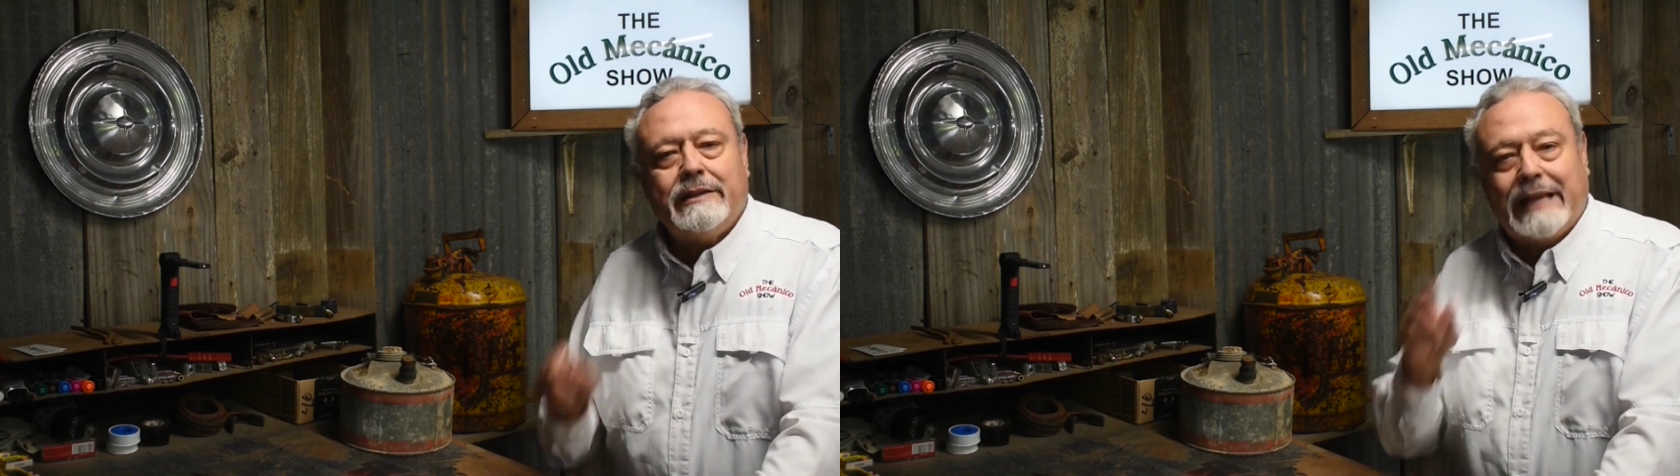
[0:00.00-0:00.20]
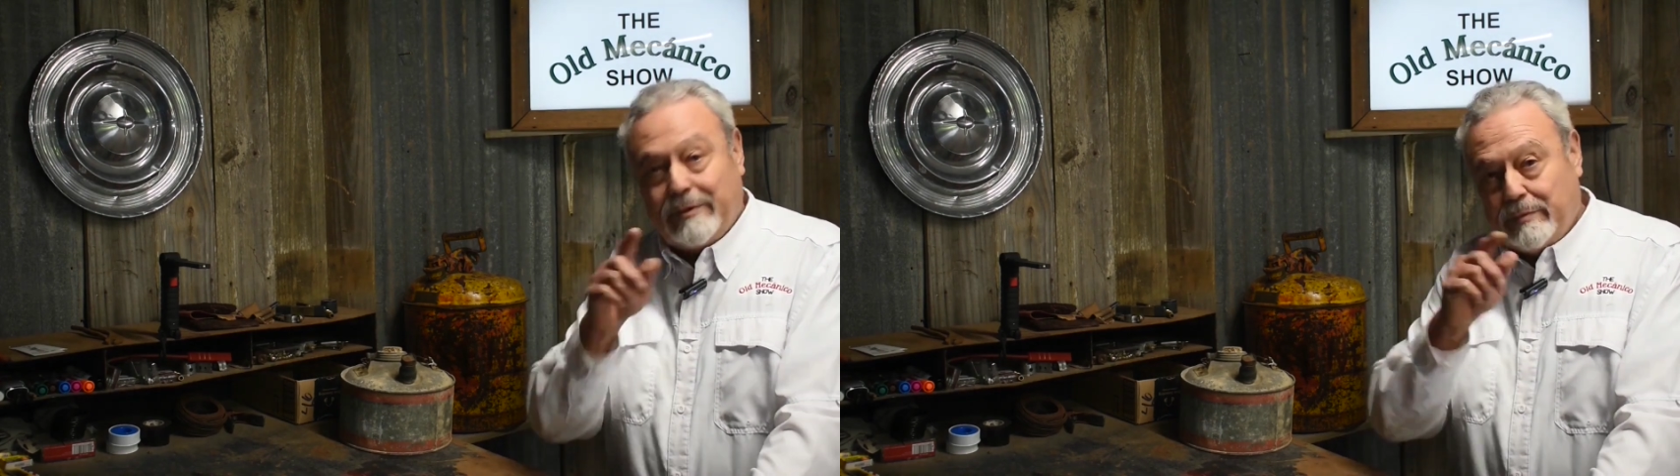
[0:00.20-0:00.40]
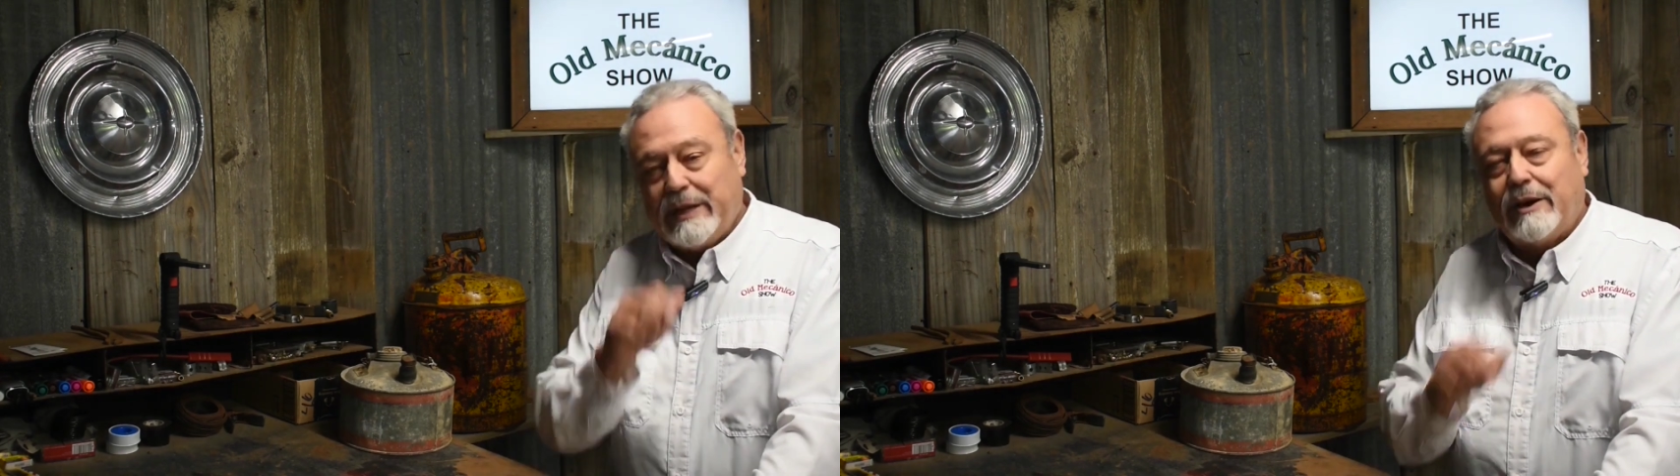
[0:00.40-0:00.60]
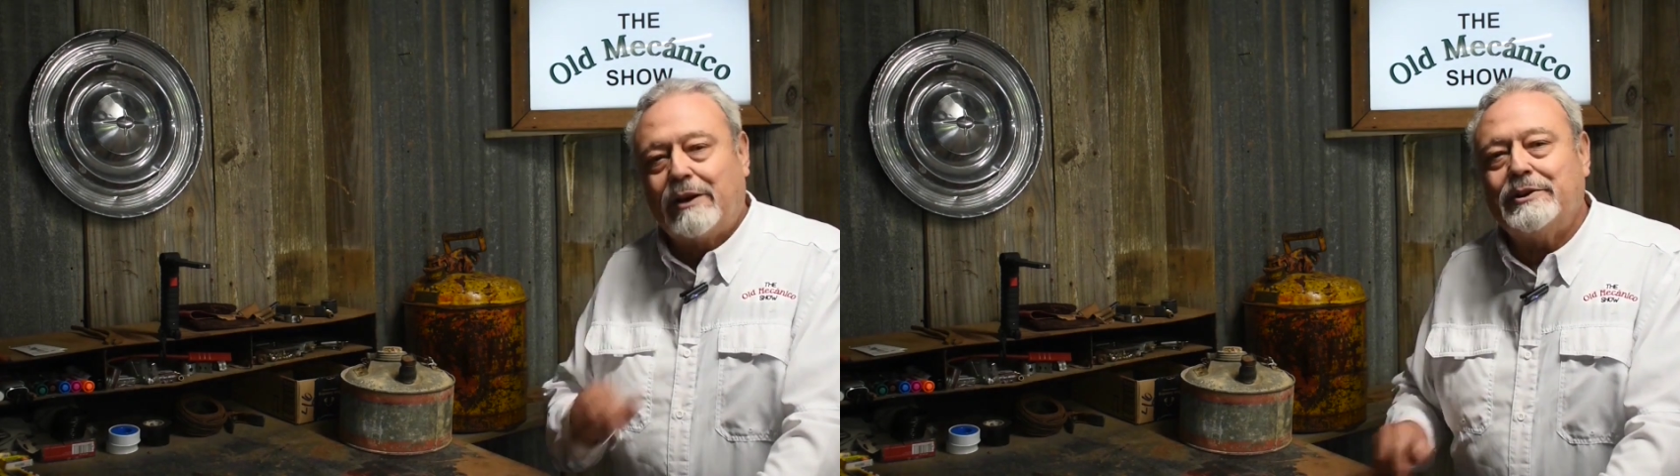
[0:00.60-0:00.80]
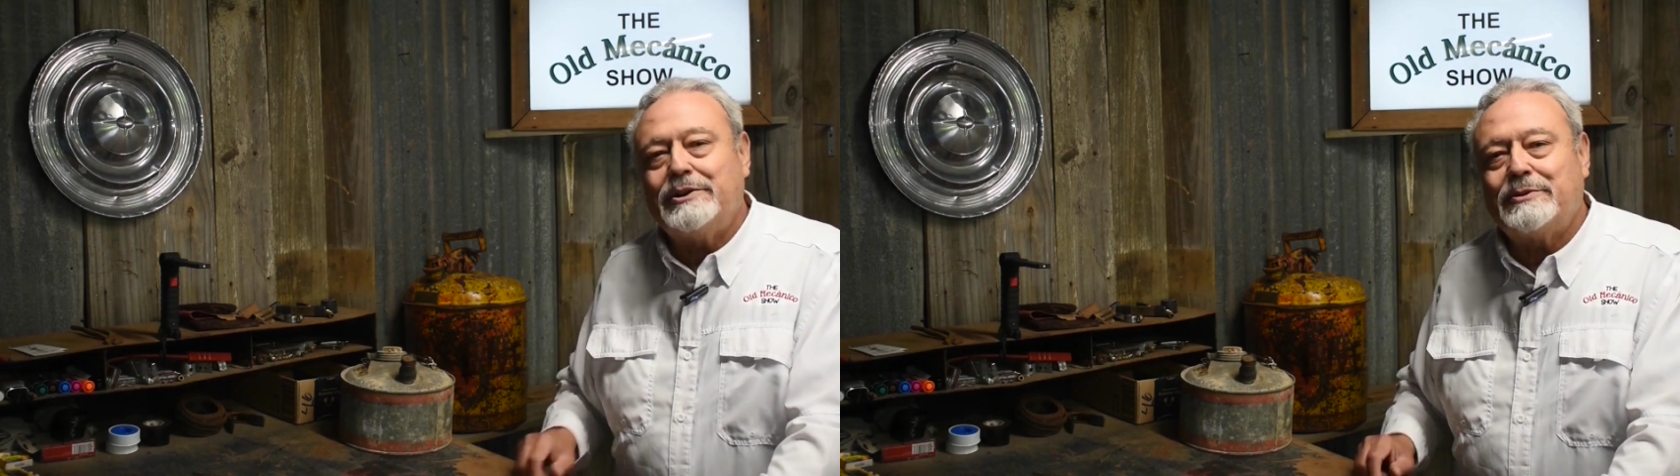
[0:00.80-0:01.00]
That would be
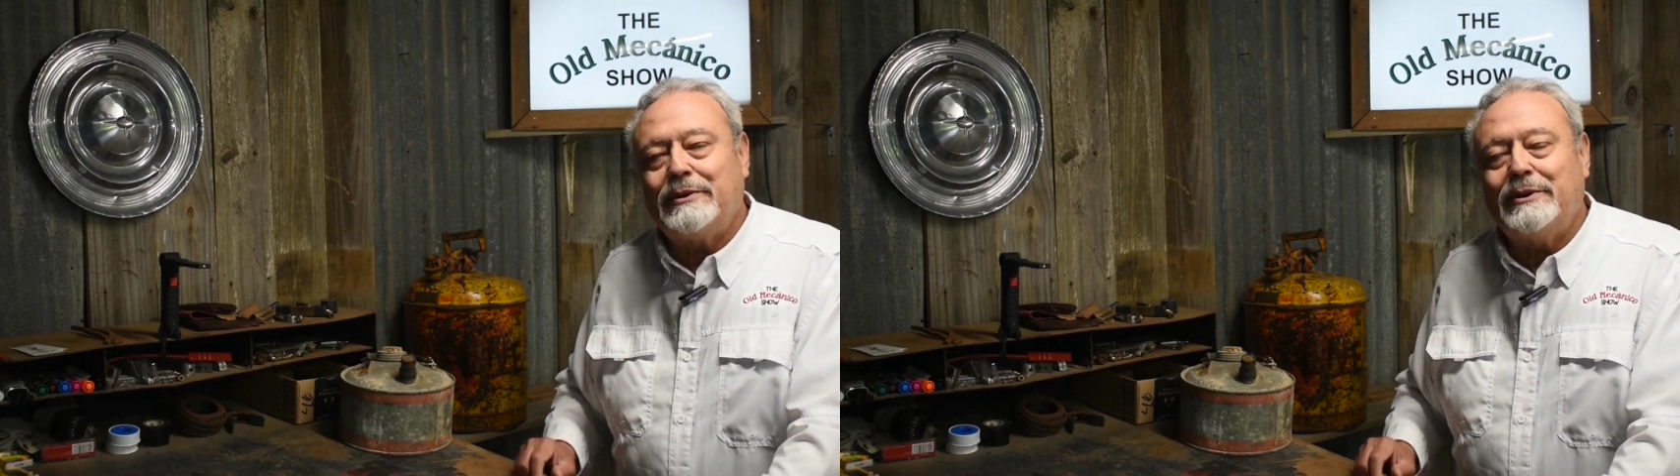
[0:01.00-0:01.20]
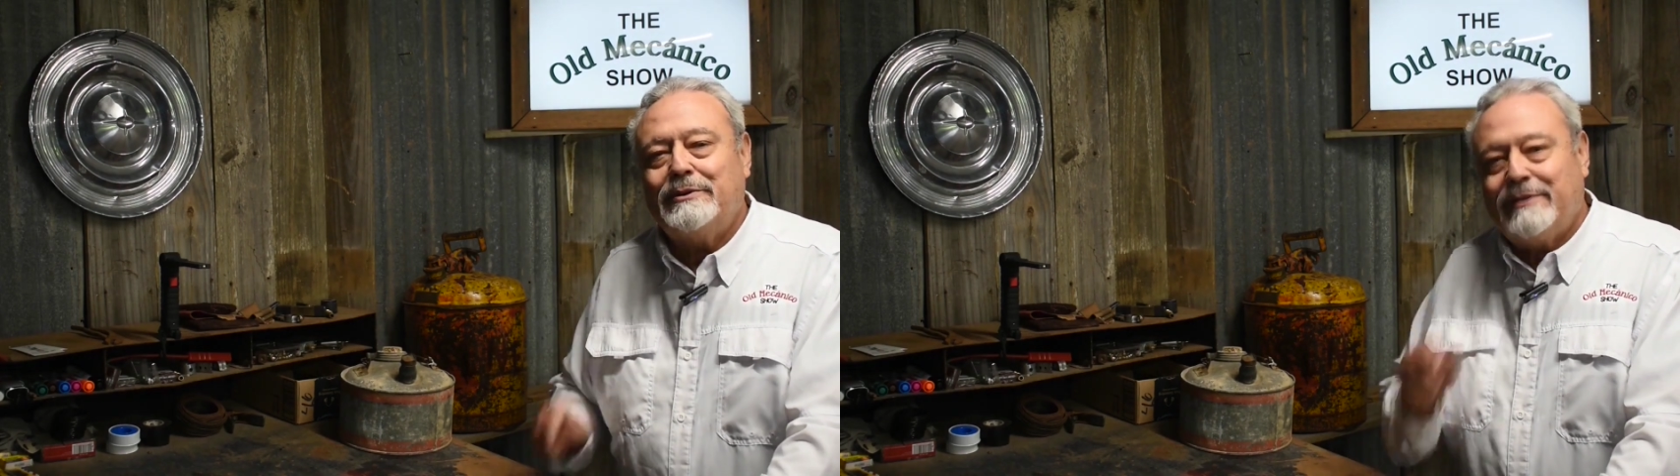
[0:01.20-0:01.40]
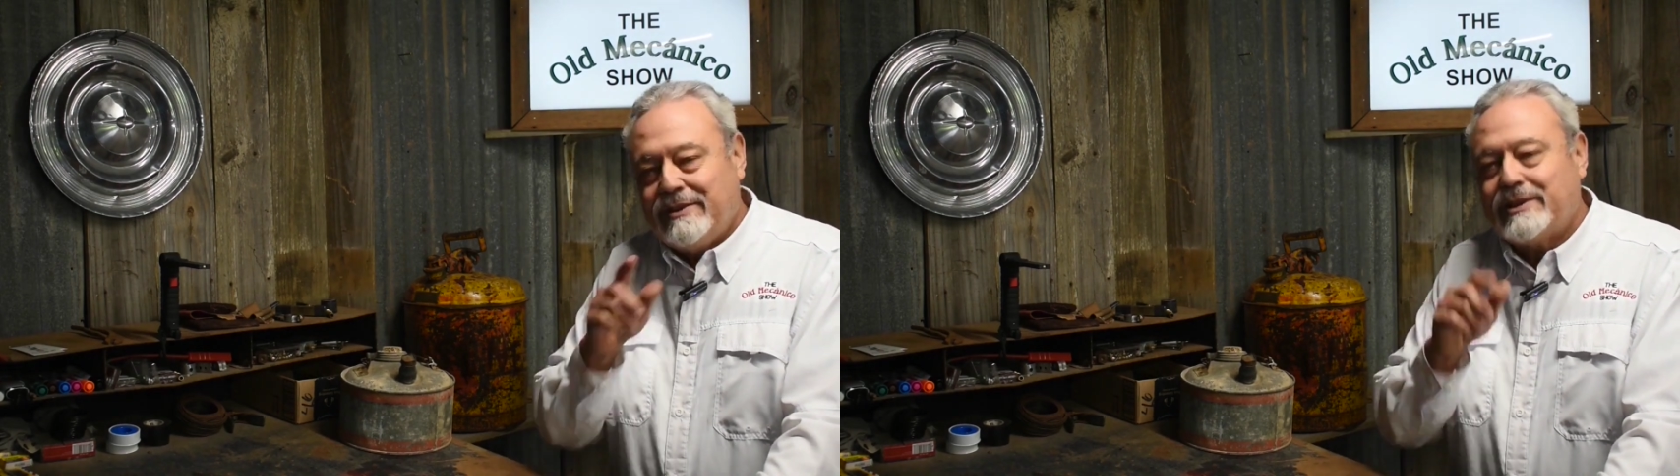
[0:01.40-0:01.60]
Orange Grove.